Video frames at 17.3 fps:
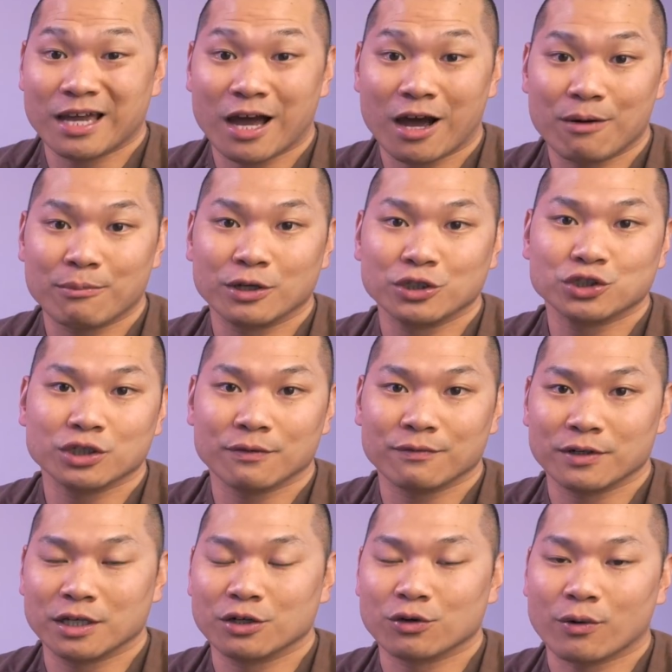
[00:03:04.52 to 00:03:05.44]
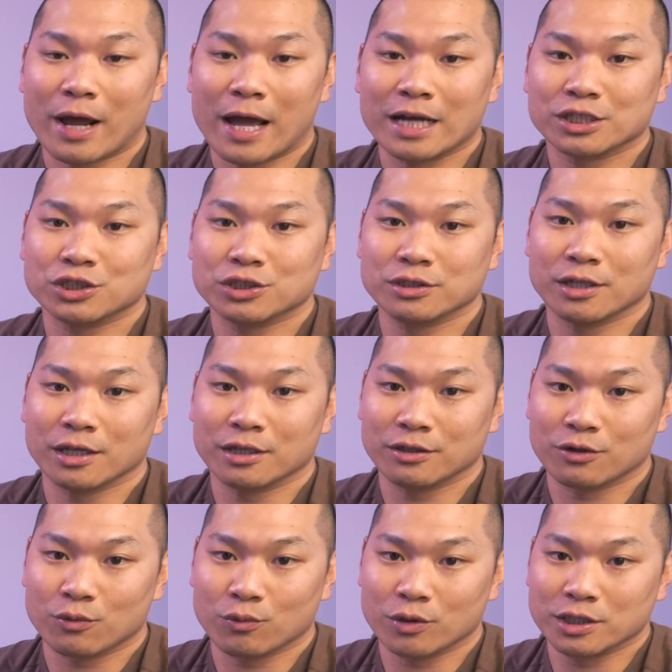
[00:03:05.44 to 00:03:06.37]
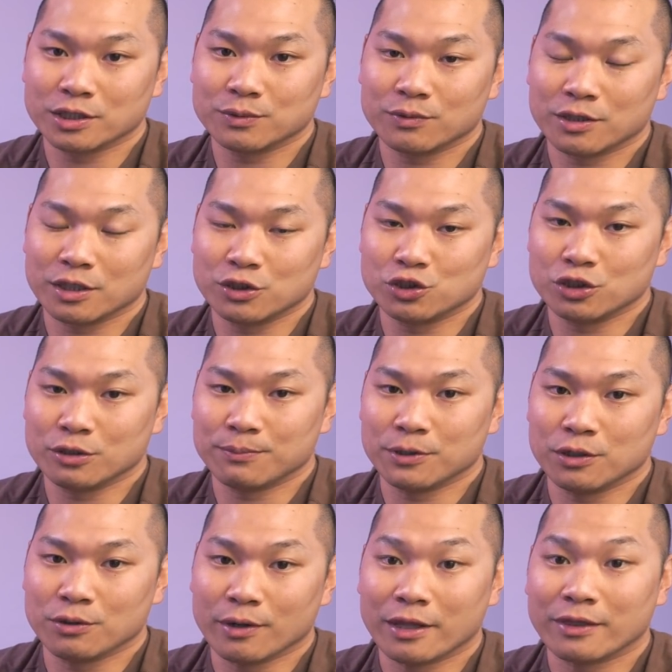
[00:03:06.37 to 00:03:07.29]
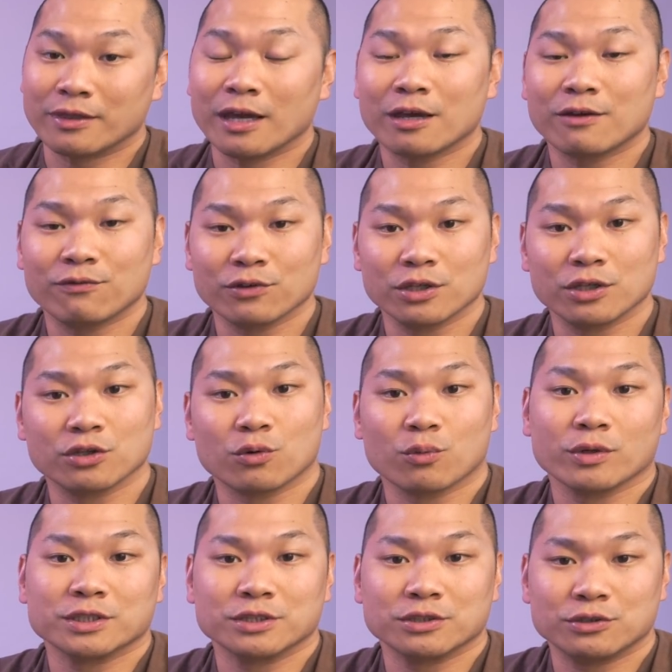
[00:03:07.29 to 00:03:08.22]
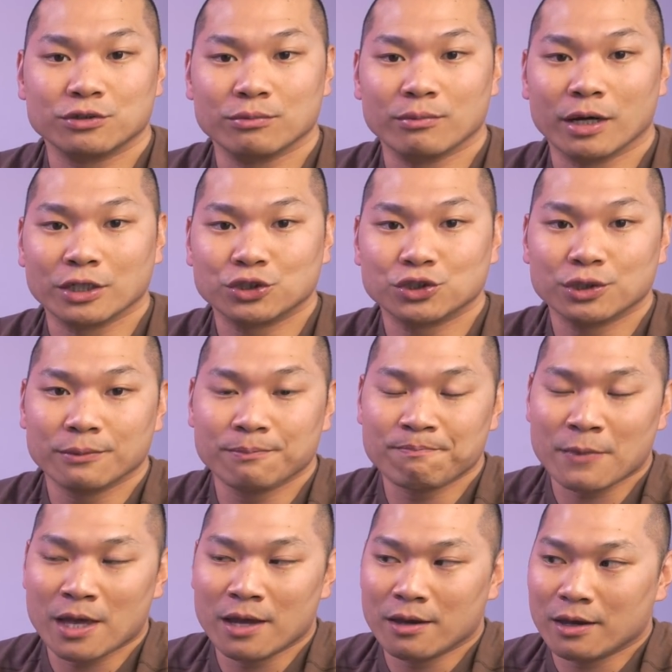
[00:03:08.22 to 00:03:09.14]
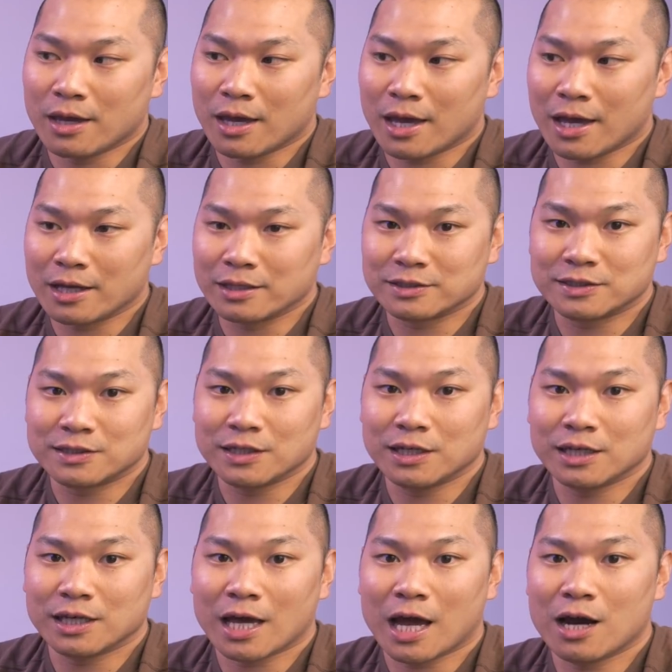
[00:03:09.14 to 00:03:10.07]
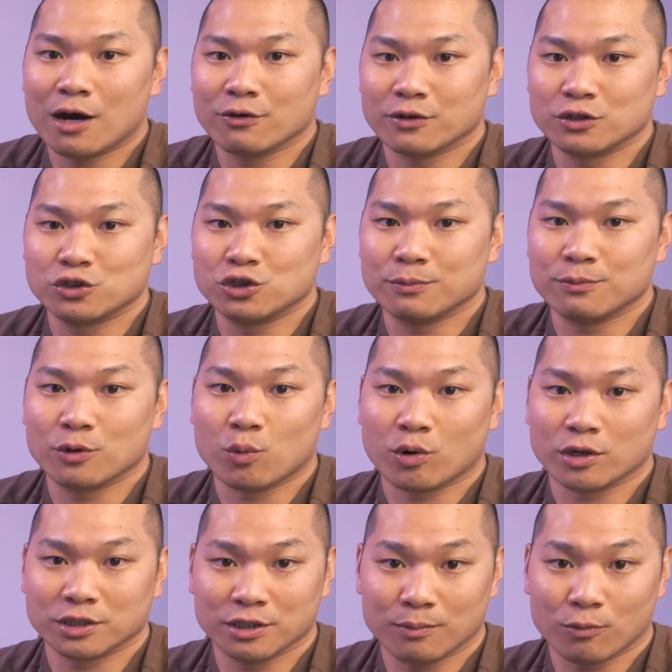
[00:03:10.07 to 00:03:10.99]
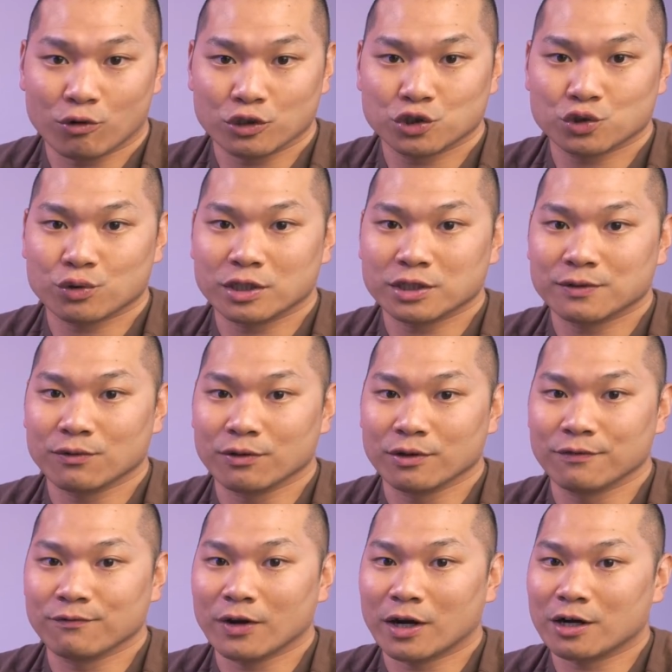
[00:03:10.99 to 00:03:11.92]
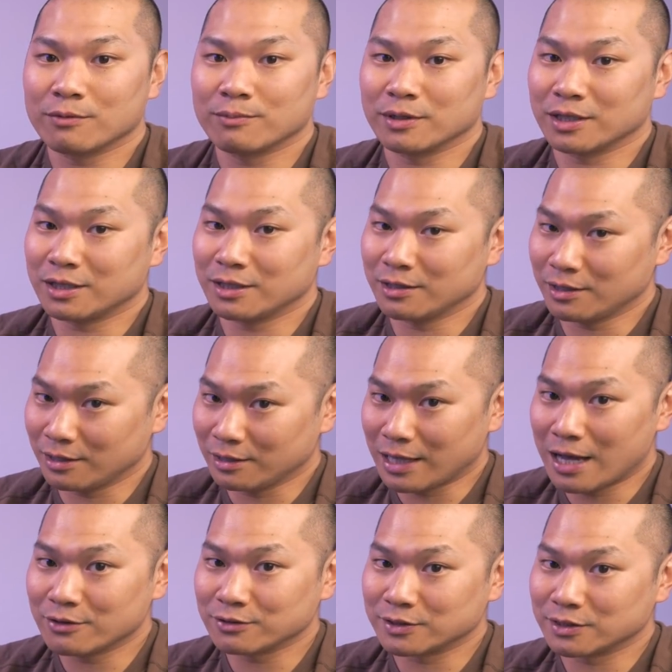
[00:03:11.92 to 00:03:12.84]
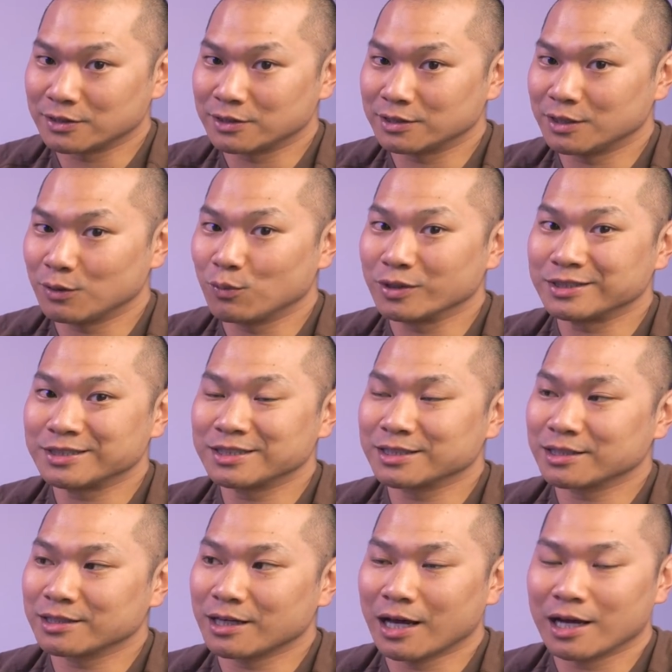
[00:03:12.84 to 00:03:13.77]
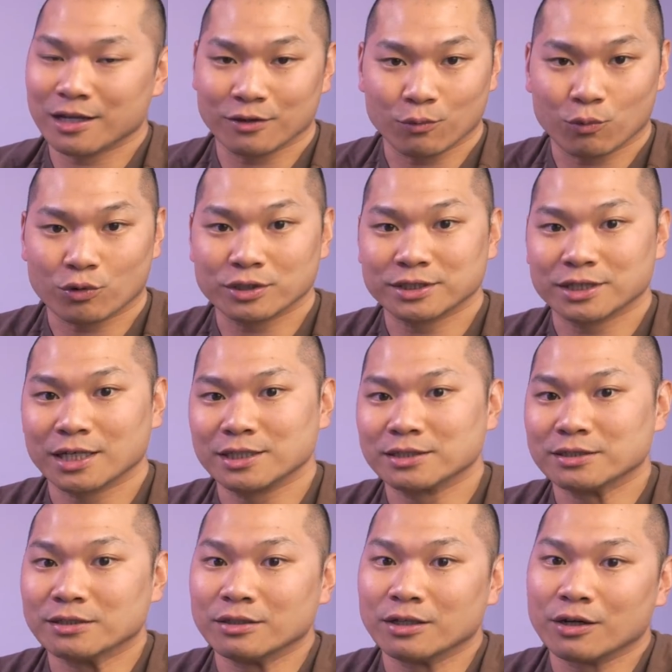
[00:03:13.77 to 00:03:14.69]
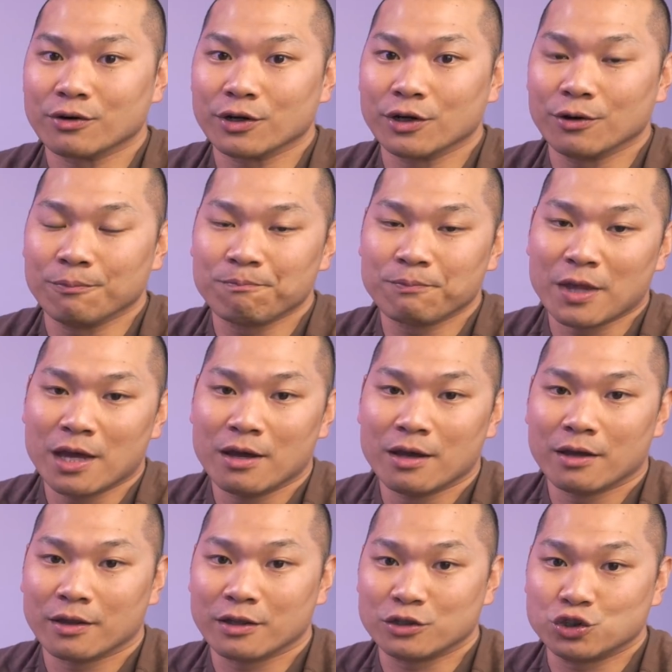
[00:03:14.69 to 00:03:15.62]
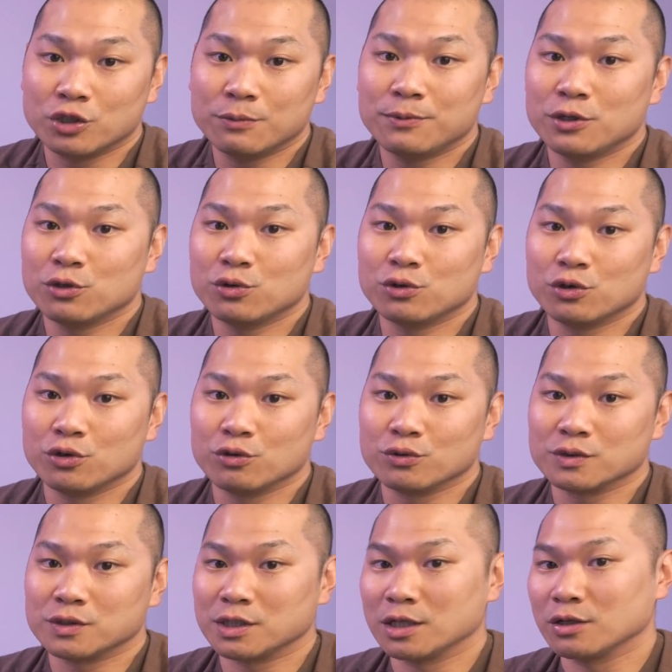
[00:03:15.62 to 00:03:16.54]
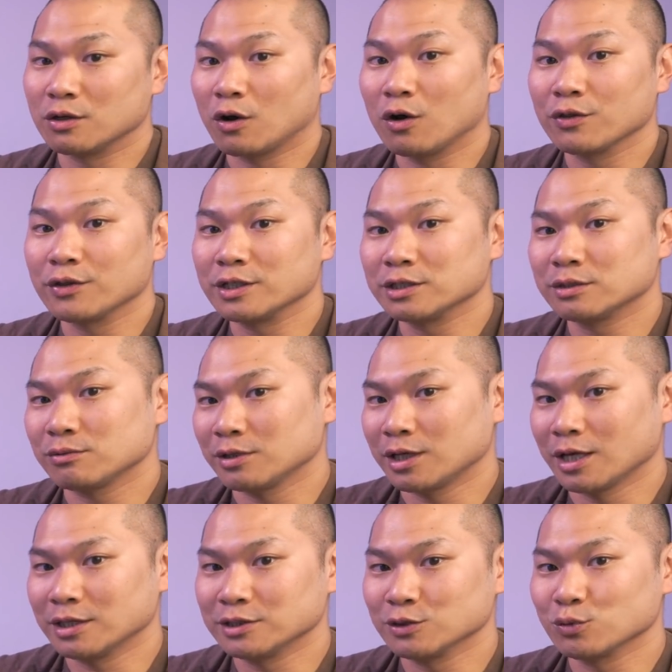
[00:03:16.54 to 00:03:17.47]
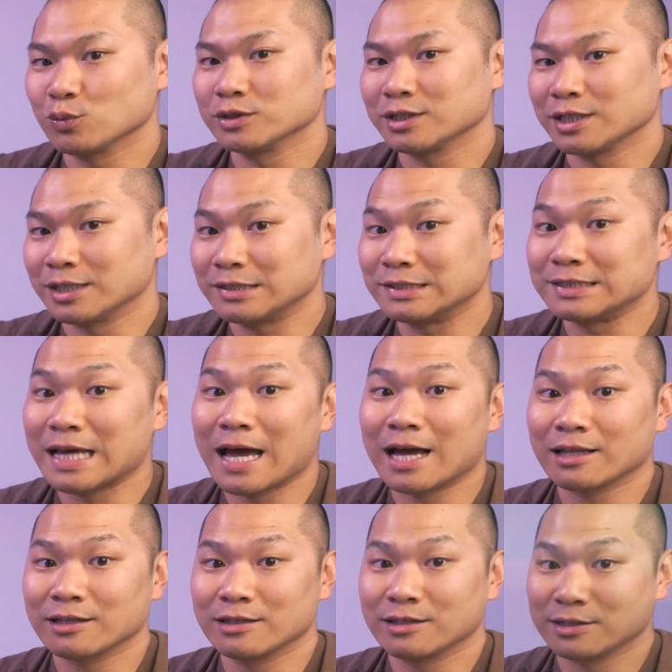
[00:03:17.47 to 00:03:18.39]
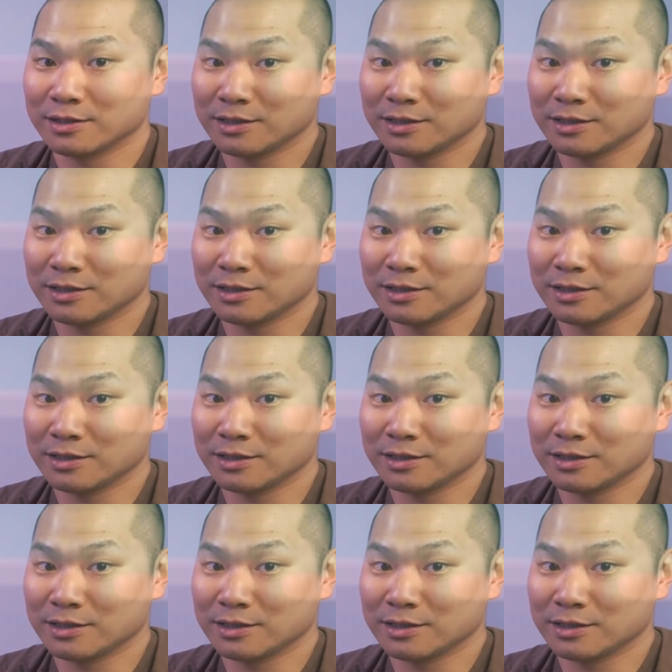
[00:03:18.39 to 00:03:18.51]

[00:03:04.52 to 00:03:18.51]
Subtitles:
how much of an interaction that there was with the GPU, and thankfully there wasn't too much. And seeing how the GPU works in a more stressful environment allows us to see what's kind of the worst case scenario. Now, the GPU used in all these three cases was exactly the